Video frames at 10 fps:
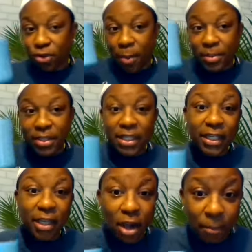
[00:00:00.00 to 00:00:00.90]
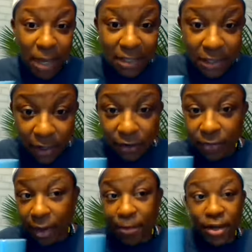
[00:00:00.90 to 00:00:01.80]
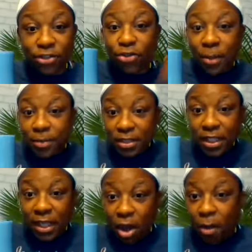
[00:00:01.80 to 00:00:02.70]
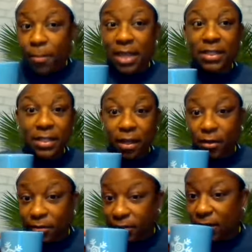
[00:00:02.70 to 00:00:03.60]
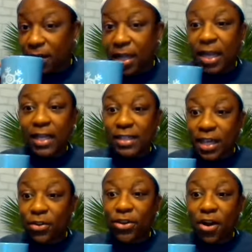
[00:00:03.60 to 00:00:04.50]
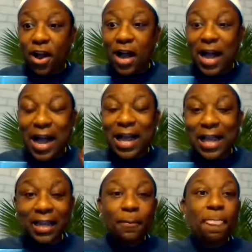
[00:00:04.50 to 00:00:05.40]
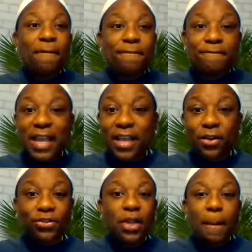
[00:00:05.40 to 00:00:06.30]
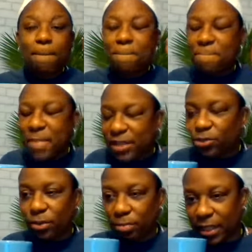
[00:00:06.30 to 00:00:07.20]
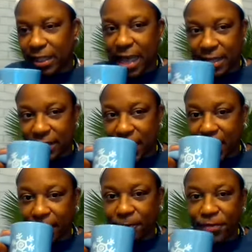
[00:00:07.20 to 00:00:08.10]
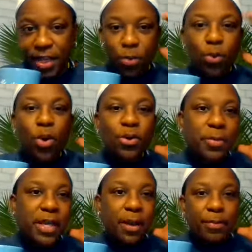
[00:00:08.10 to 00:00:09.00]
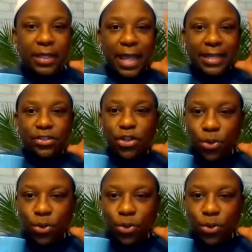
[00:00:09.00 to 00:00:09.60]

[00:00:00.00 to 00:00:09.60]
dropping tea on myself. I'm going to drop the tea on myself and tell y'all how I failed miserably last night. It woke me up at like